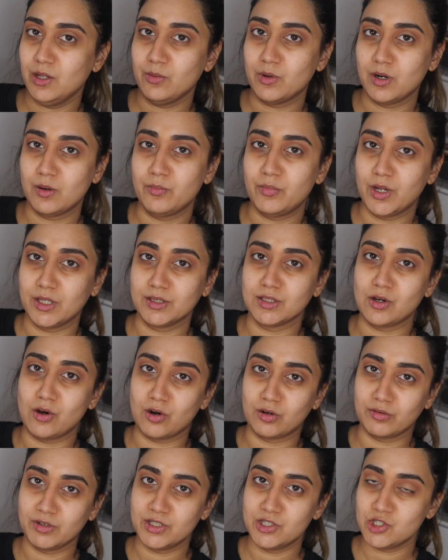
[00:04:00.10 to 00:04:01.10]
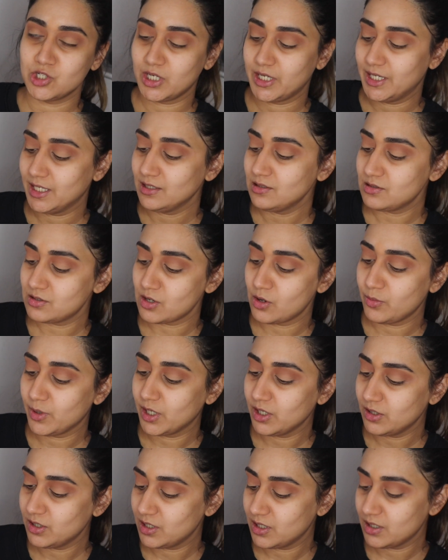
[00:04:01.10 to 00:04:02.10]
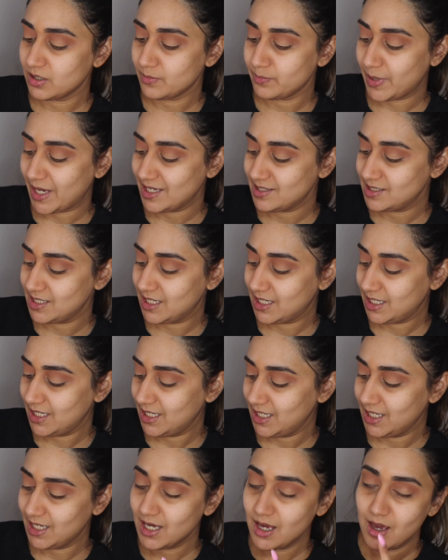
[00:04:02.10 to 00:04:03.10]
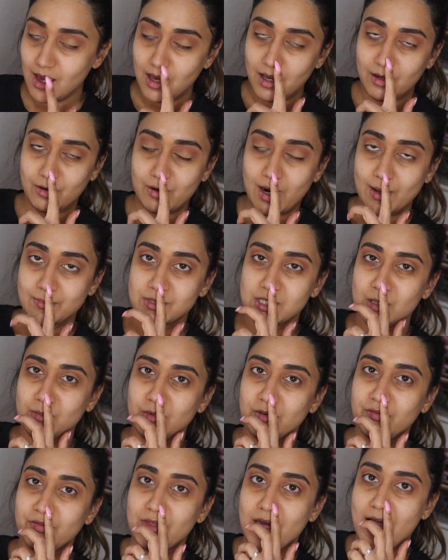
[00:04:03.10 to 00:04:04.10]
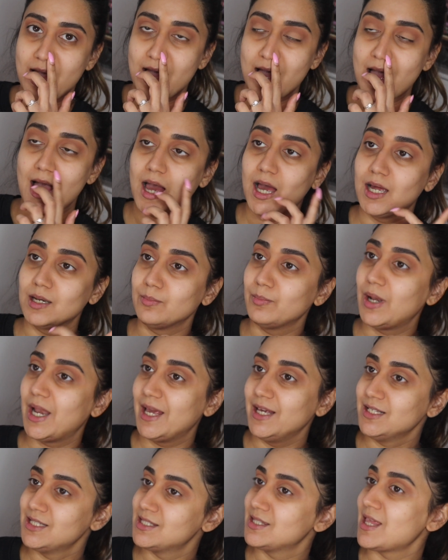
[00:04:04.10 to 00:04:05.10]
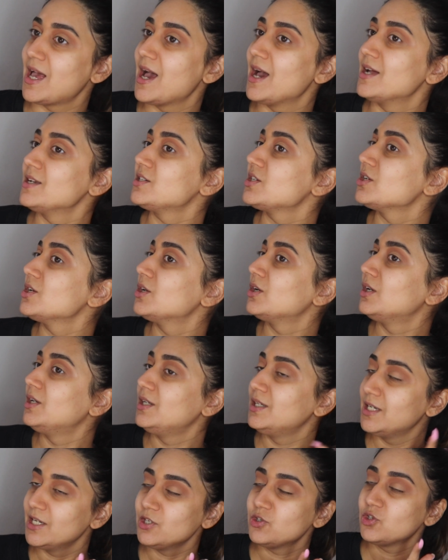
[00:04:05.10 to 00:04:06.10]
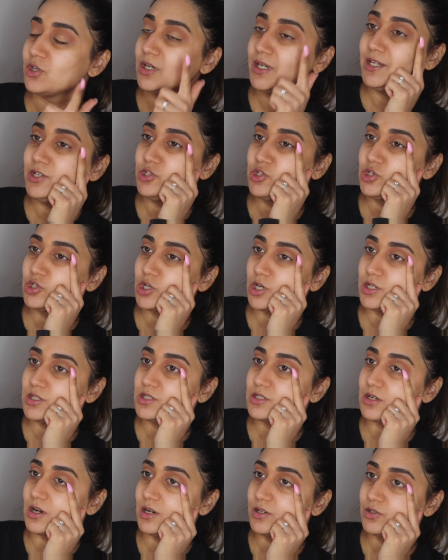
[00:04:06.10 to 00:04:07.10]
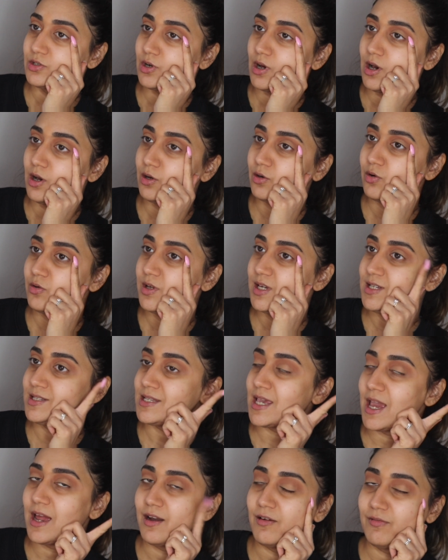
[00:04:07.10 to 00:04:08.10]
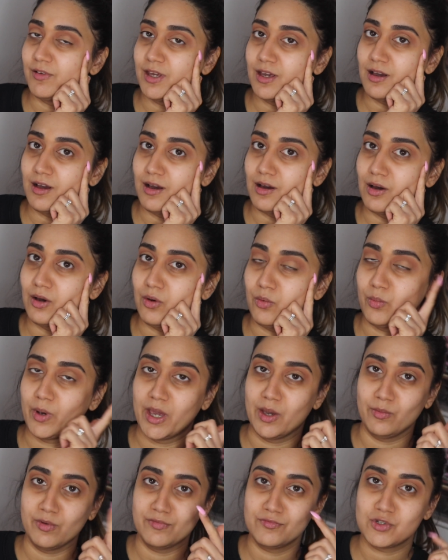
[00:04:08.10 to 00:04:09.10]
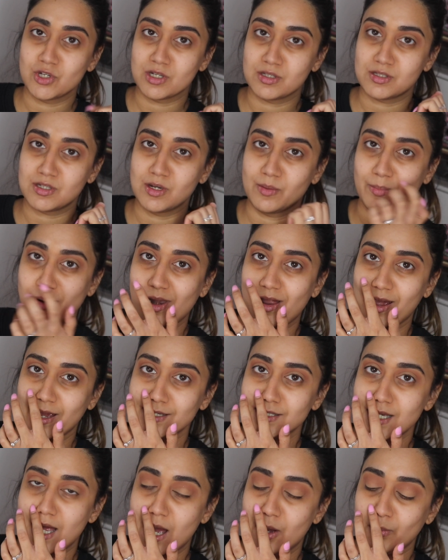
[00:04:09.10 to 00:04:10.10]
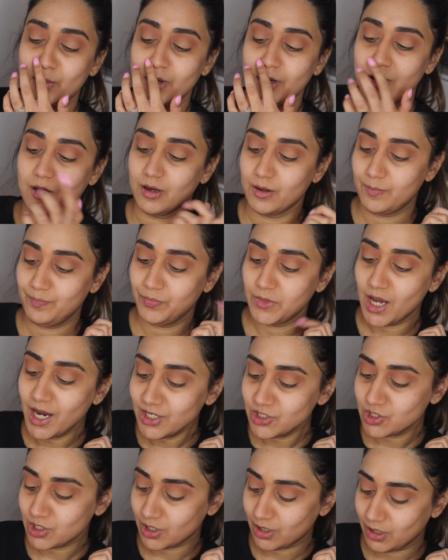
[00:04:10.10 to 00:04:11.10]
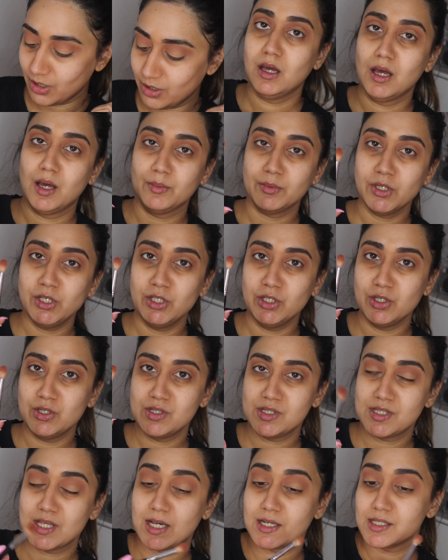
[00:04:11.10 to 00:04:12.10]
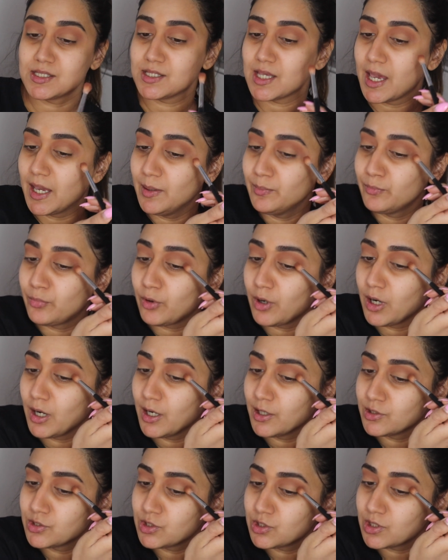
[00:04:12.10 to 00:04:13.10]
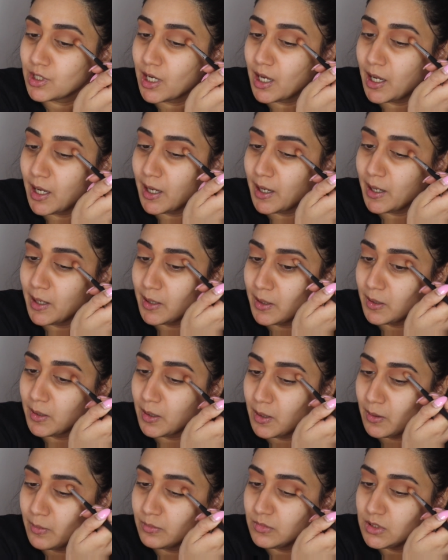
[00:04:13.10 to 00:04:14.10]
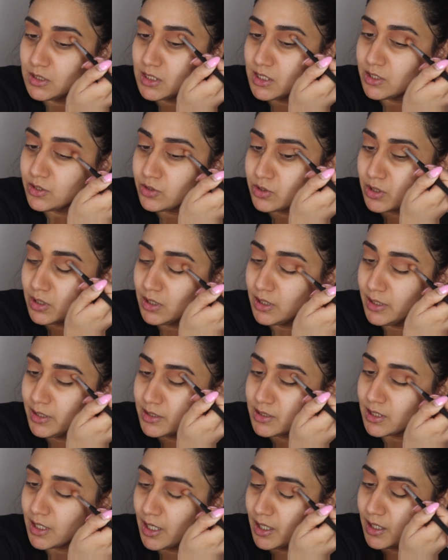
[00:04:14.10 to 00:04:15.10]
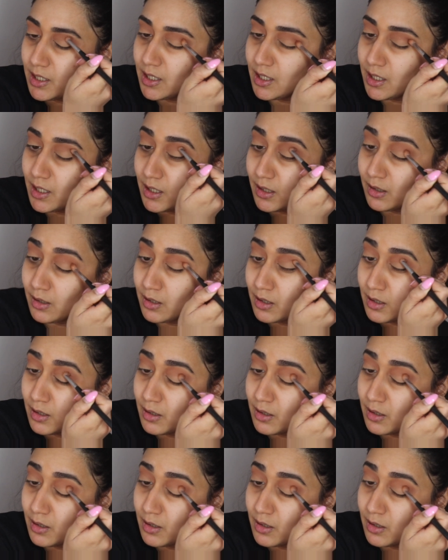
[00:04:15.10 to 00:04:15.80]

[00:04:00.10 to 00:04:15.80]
want to bring the orange in. So we're gonna basically grab some of that and place that literally just under our crease area where we've just applied our eyeshadow. I'm going to use that same brush, and I'm literally taking